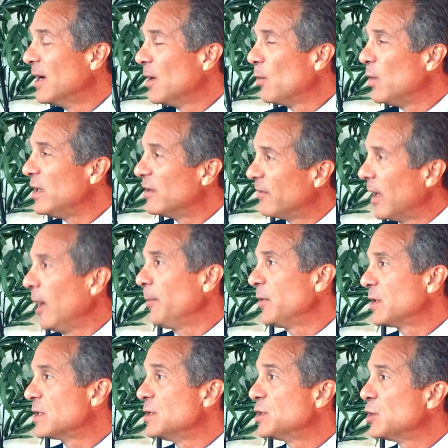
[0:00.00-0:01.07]
We develop the
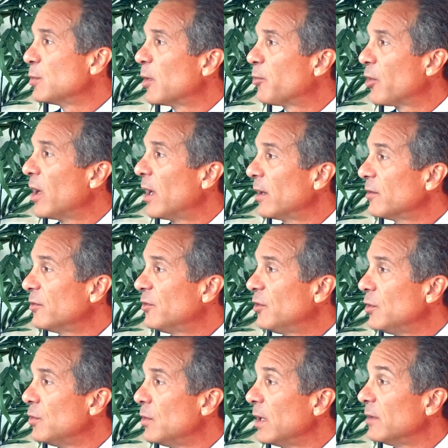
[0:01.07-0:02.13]
consumer products
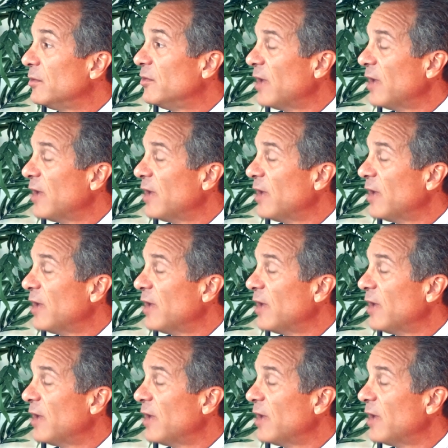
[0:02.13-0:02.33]
to